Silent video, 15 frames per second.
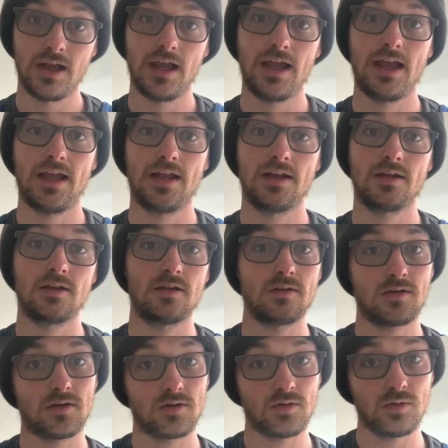and
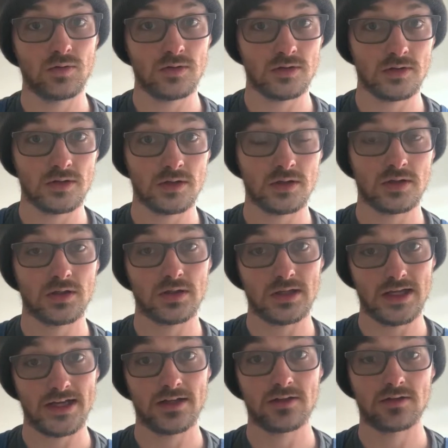cooler
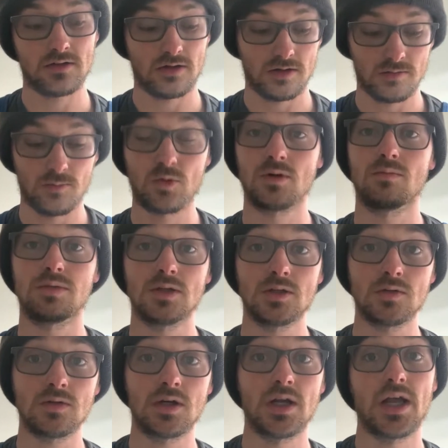lights are more
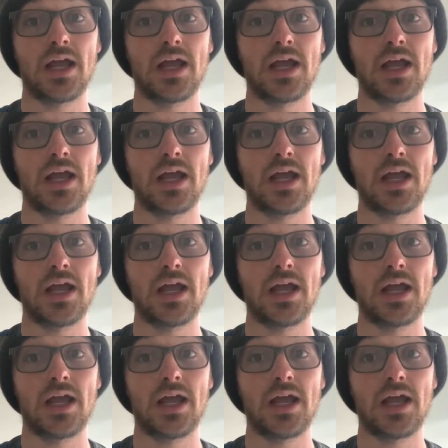blue